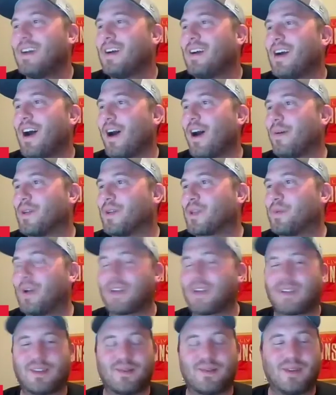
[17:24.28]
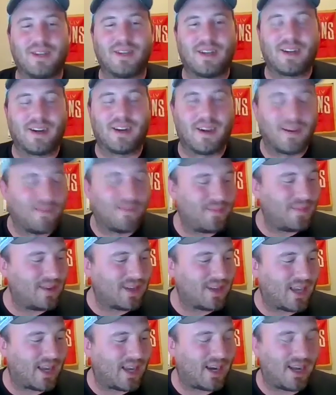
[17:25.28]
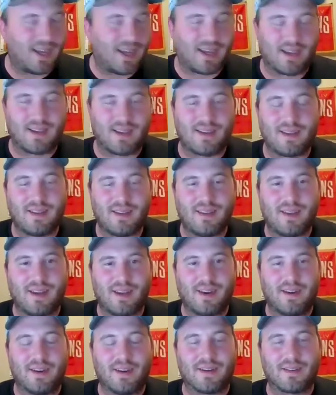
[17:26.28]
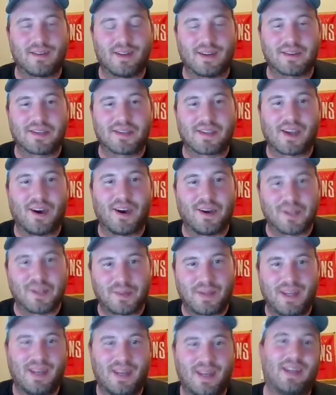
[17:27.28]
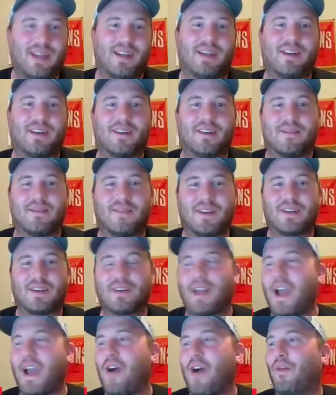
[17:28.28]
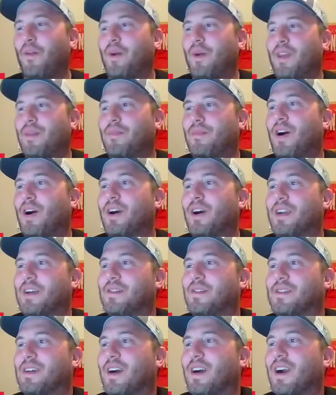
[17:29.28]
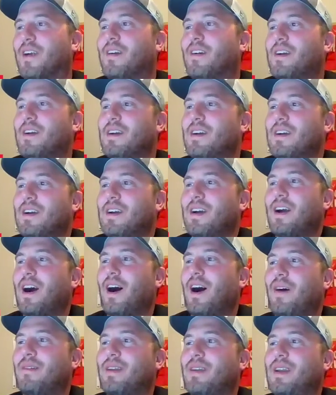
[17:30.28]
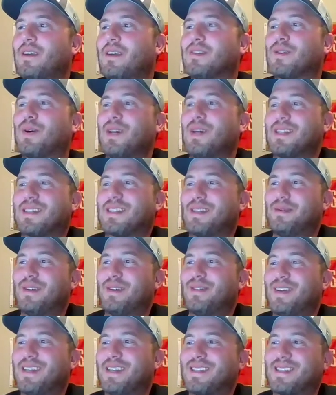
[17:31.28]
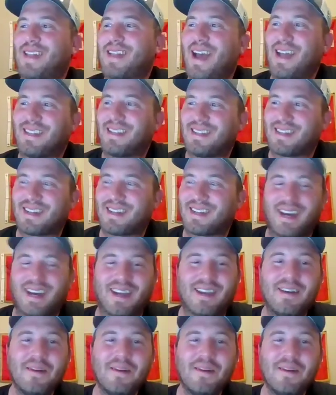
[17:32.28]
Especially when you're getting, your skulls beat in and you're down the way the Broncos are. Here's what some of his stats look like.